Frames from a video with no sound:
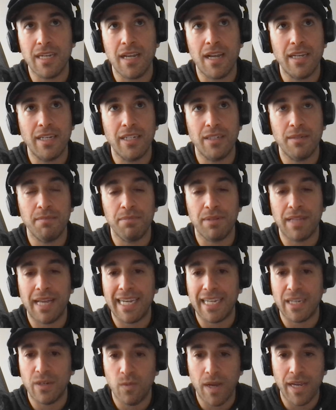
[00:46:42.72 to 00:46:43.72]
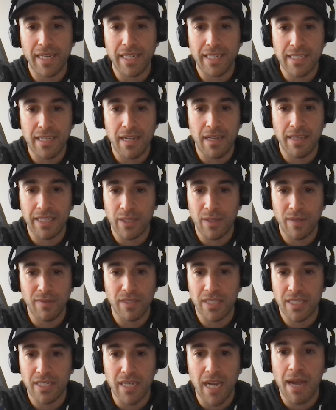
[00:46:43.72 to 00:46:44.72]
not black and white. It's not like you have
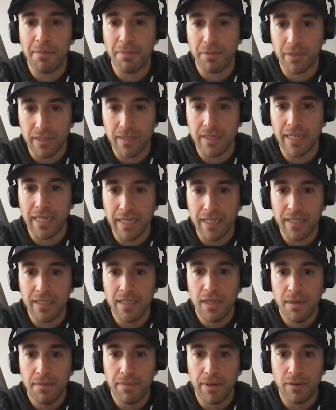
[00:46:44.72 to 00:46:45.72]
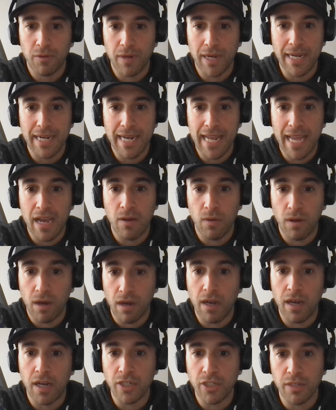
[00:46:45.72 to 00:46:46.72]
to stop learning. But right now,
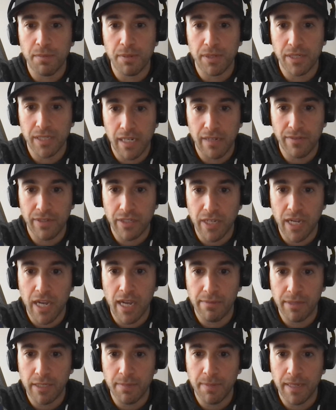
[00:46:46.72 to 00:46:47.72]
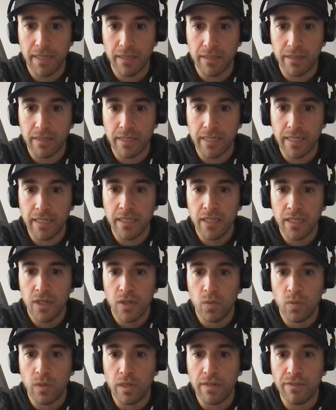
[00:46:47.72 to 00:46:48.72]
100% of your time is spent learning.
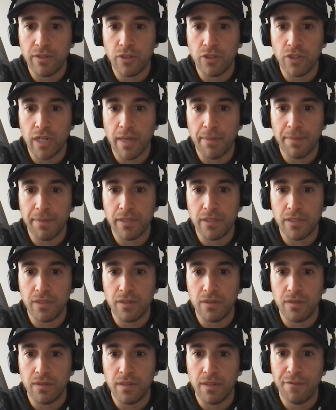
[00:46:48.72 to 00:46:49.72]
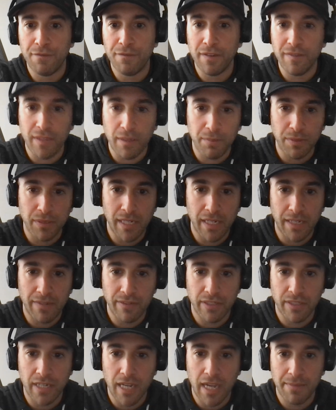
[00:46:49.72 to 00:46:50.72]
What if you drop it to 50% of
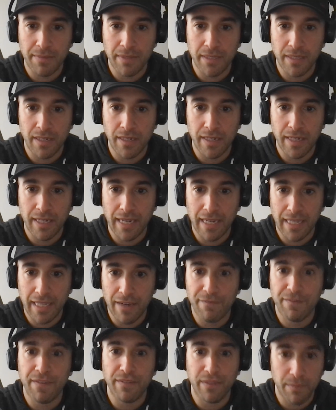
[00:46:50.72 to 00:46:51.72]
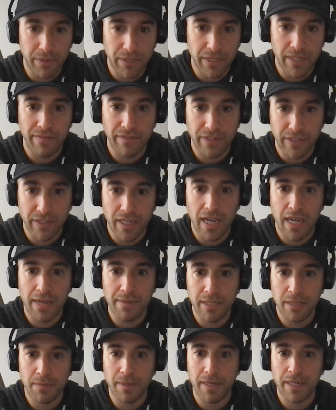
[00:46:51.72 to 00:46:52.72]
your time studying, and then 50% of your time
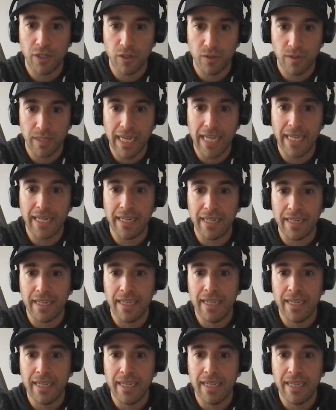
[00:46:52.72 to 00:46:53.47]
is spent creating?